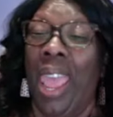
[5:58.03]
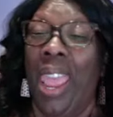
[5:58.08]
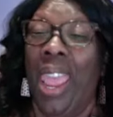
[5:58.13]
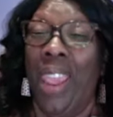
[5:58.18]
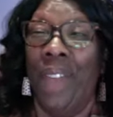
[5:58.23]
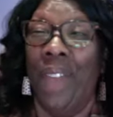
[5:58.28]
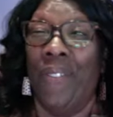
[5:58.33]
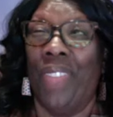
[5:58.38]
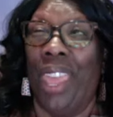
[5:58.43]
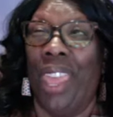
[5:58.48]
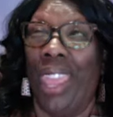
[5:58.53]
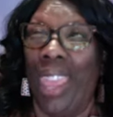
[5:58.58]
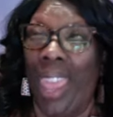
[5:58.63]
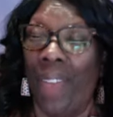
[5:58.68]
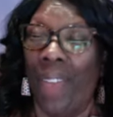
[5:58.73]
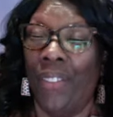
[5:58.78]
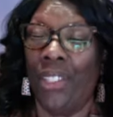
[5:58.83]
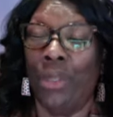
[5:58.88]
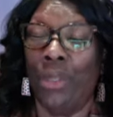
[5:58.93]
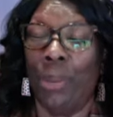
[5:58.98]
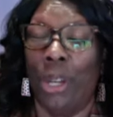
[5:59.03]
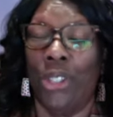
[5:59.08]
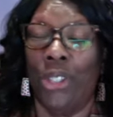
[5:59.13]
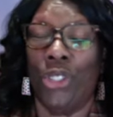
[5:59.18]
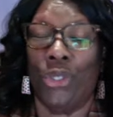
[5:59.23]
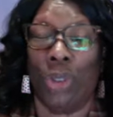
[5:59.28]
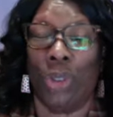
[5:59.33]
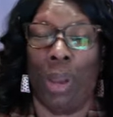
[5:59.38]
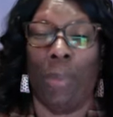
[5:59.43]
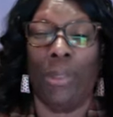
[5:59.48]
If they have as
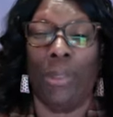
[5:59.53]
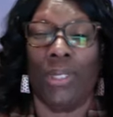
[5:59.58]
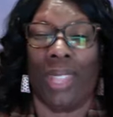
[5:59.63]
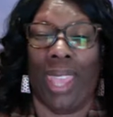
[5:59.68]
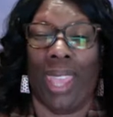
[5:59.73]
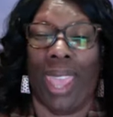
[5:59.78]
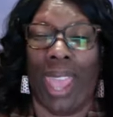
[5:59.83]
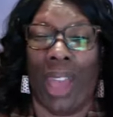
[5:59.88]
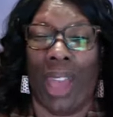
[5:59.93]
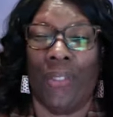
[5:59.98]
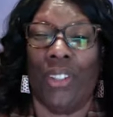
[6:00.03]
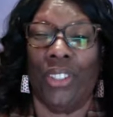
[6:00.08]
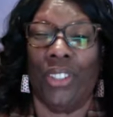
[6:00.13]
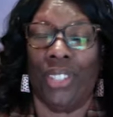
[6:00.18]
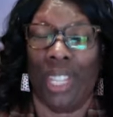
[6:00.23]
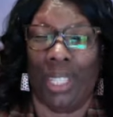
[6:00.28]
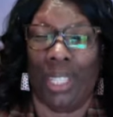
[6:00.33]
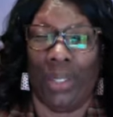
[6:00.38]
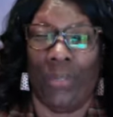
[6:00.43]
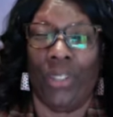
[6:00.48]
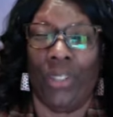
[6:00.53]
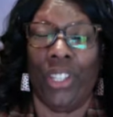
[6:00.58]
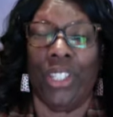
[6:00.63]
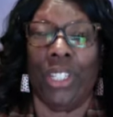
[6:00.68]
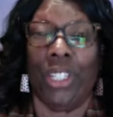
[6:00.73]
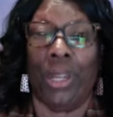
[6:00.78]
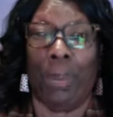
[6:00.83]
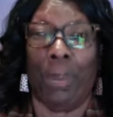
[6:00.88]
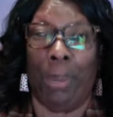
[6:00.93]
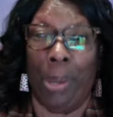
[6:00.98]
much drama as they have on
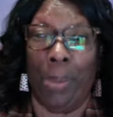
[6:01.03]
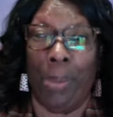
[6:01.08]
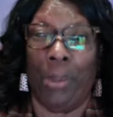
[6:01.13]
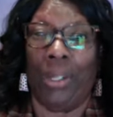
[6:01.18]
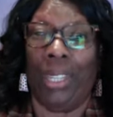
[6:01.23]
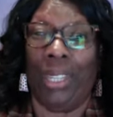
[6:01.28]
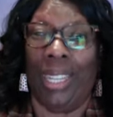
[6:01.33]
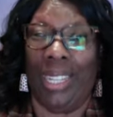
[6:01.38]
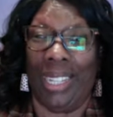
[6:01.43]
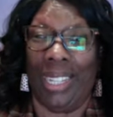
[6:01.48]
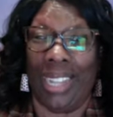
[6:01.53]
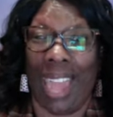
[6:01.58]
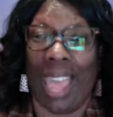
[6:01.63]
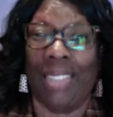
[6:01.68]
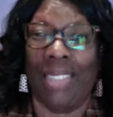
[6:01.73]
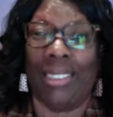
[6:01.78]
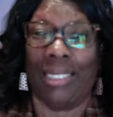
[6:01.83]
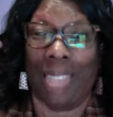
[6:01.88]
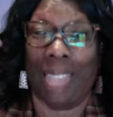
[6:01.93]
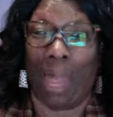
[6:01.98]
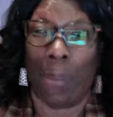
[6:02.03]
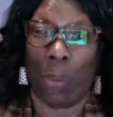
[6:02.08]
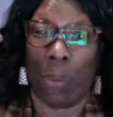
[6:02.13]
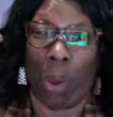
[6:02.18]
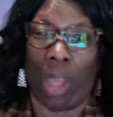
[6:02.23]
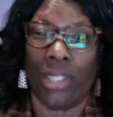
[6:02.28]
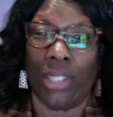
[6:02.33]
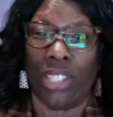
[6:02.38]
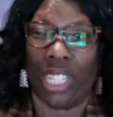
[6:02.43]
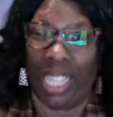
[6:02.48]
television and people cannot stop
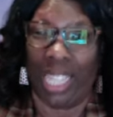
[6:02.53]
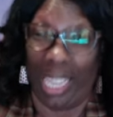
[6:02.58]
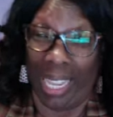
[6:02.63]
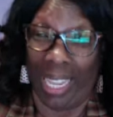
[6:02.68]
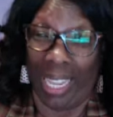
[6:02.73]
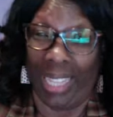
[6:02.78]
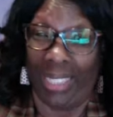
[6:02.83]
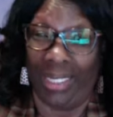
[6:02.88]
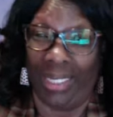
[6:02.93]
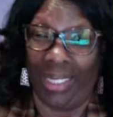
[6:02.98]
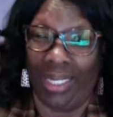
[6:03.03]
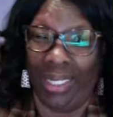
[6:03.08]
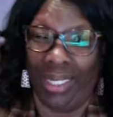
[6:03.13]
watching it,